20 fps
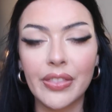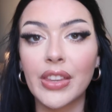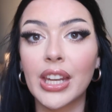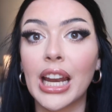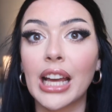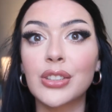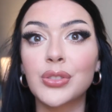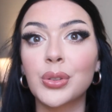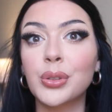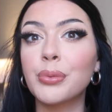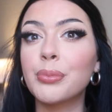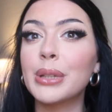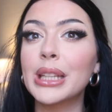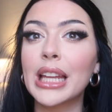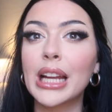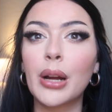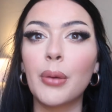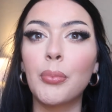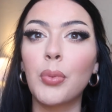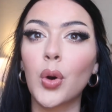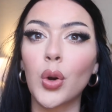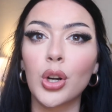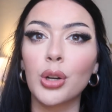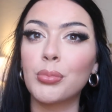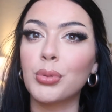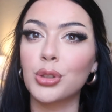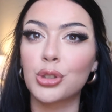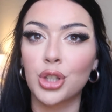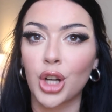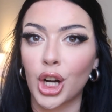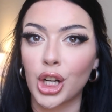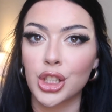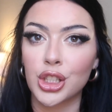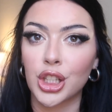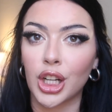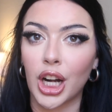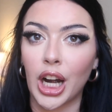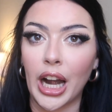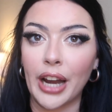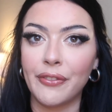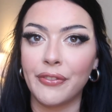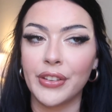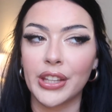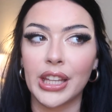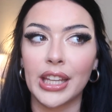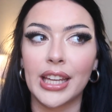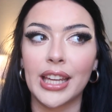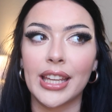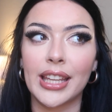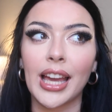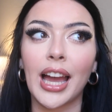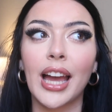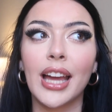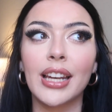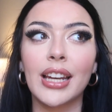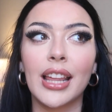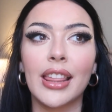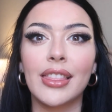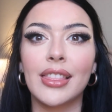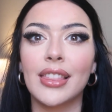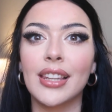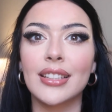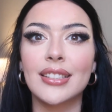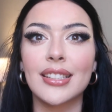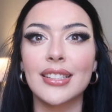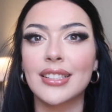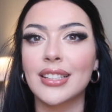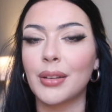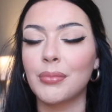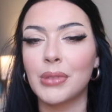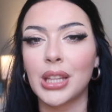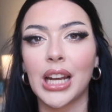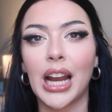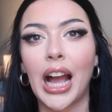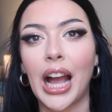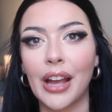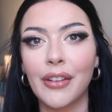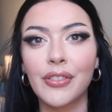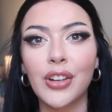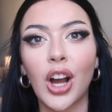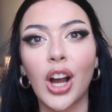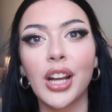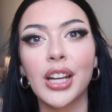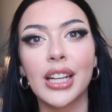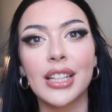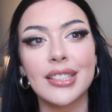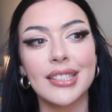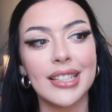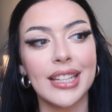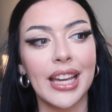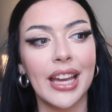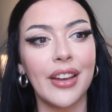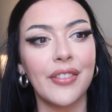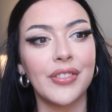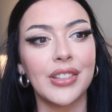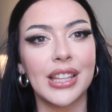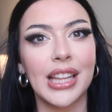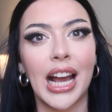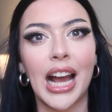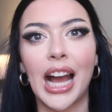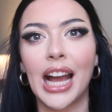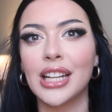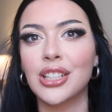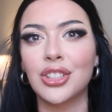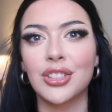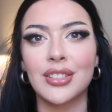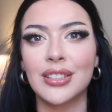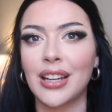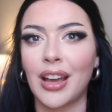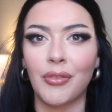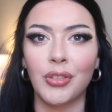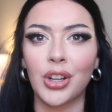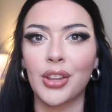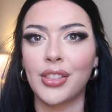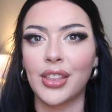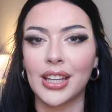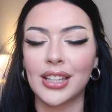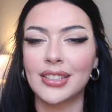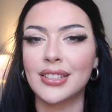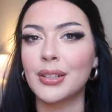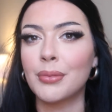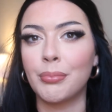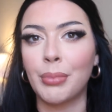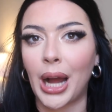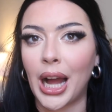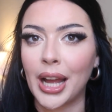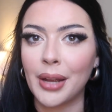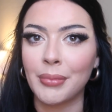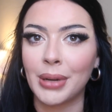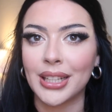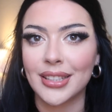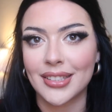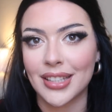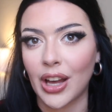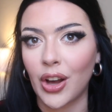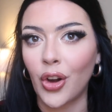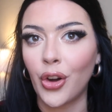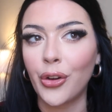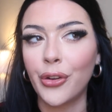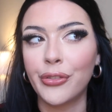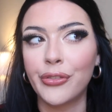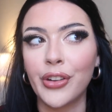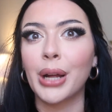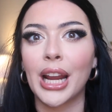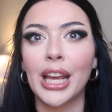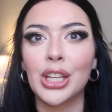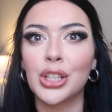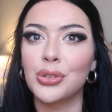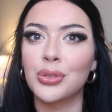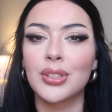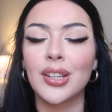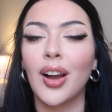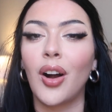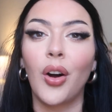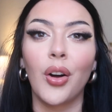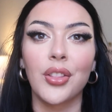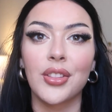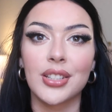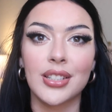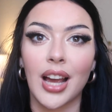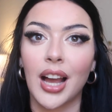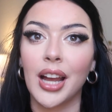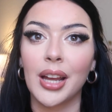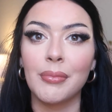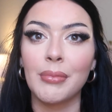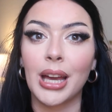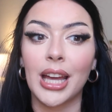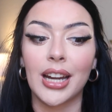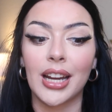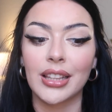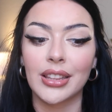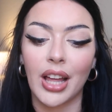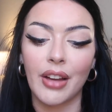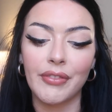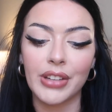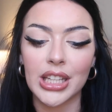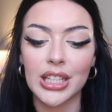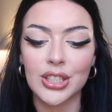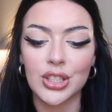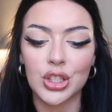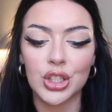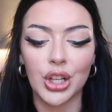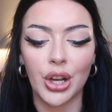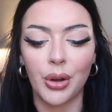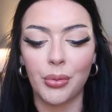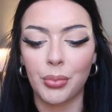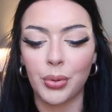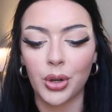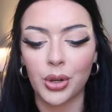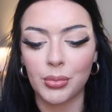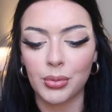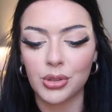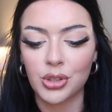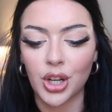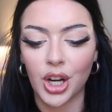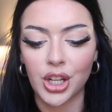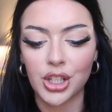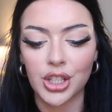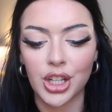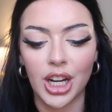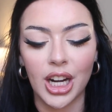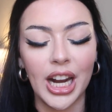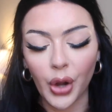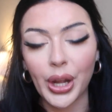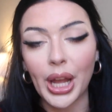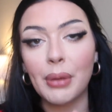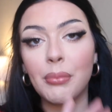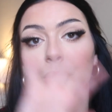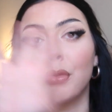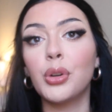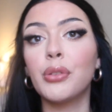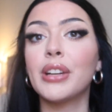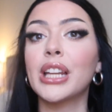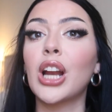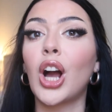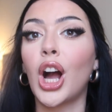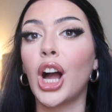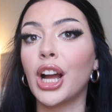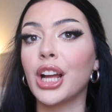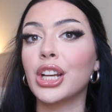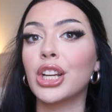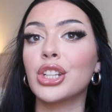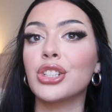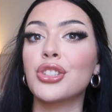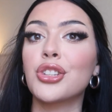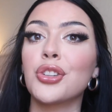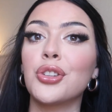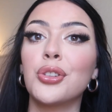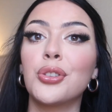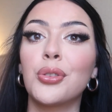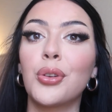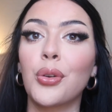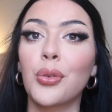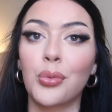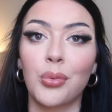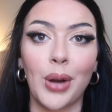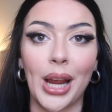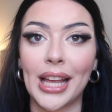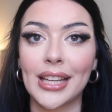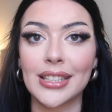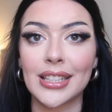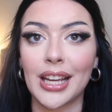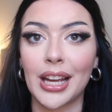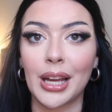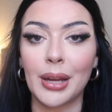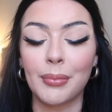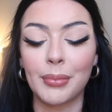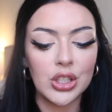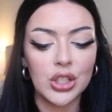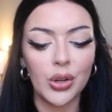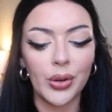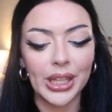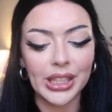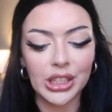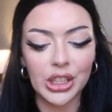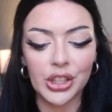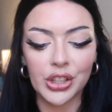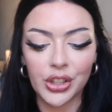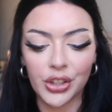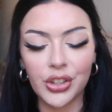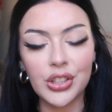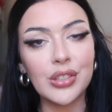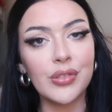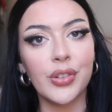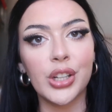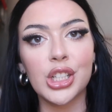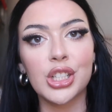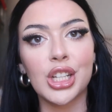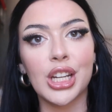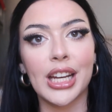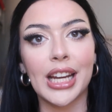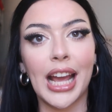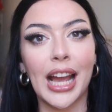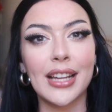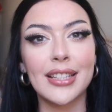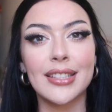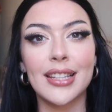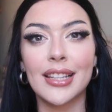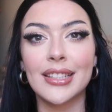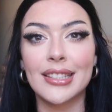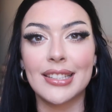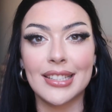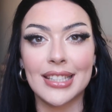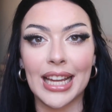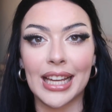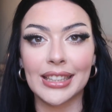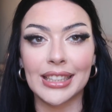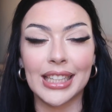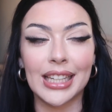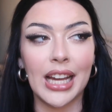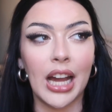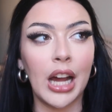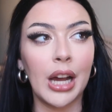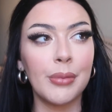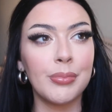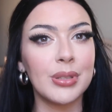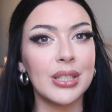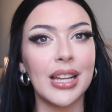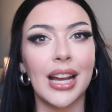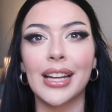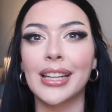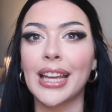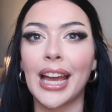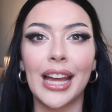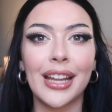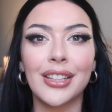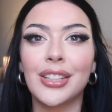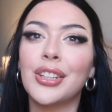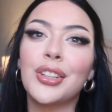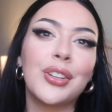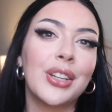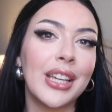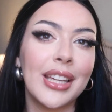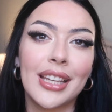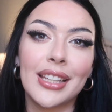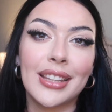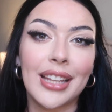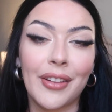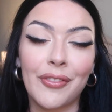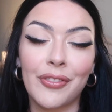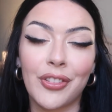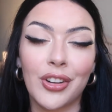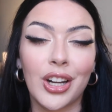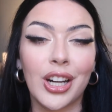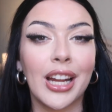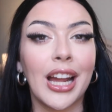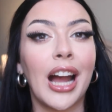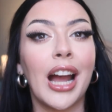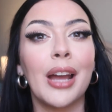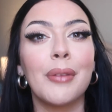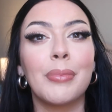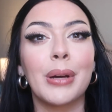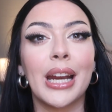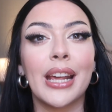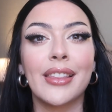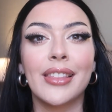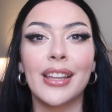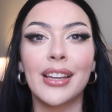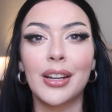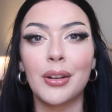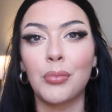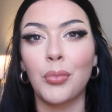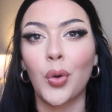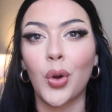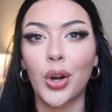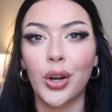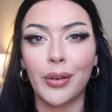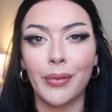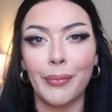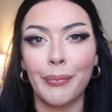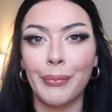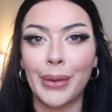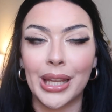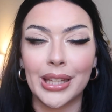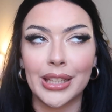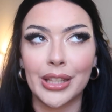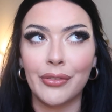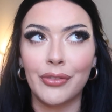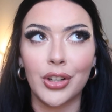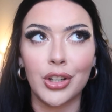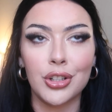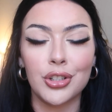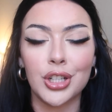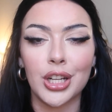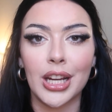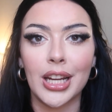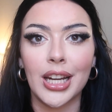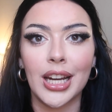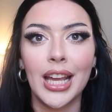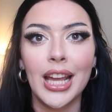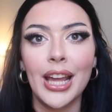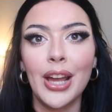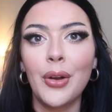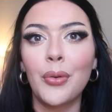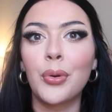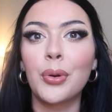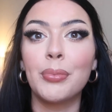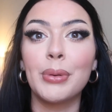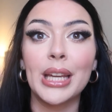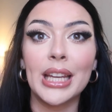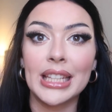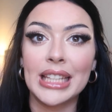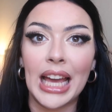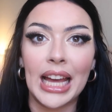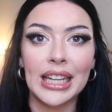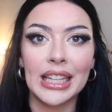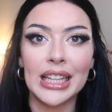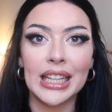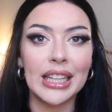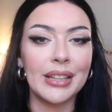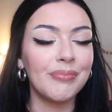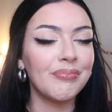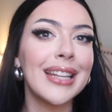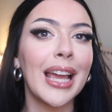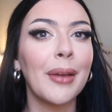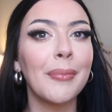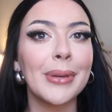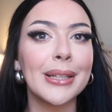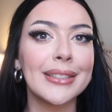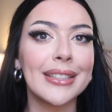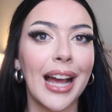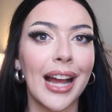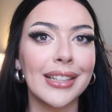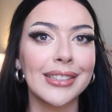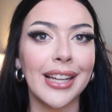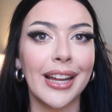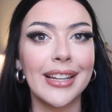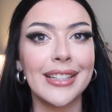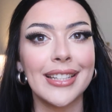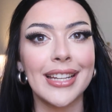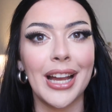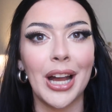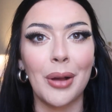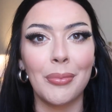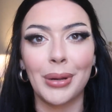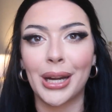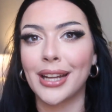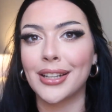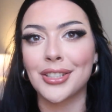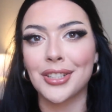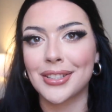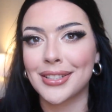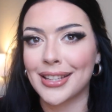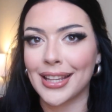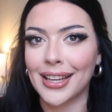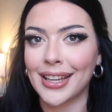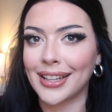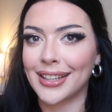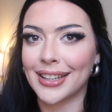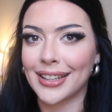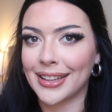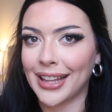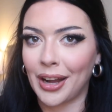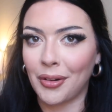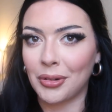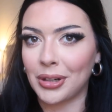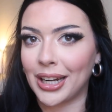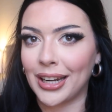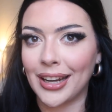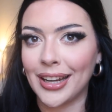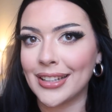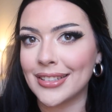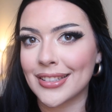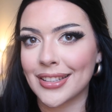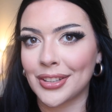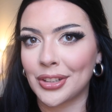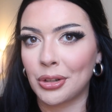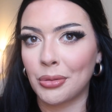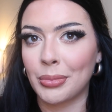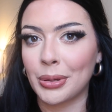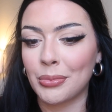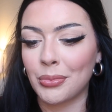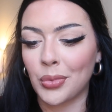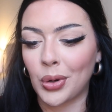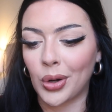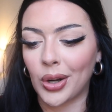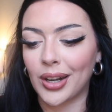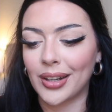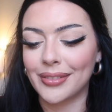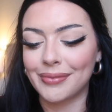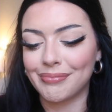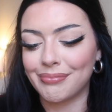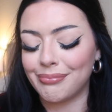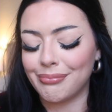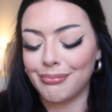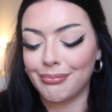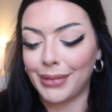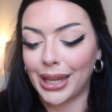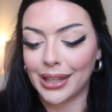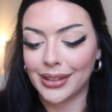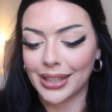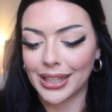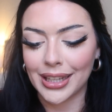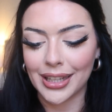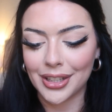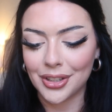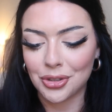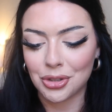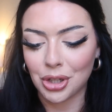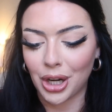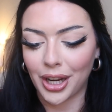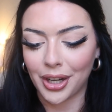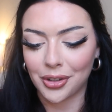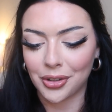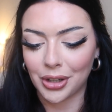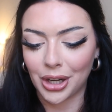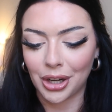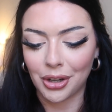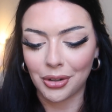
And the next one would be like a portable charger. I feel like, again, this is something I've gotten as a gift that I just never think to buy myself, but I use it all the time and I love it. So portable charger. Okay, moving on to random. So in the girls version, I said Stanley cups. Again, you can get that for a guy, but I think a more manly version would be a Yeti. Same exact idea, but I just think that one is a little bit more manly-ish. I don't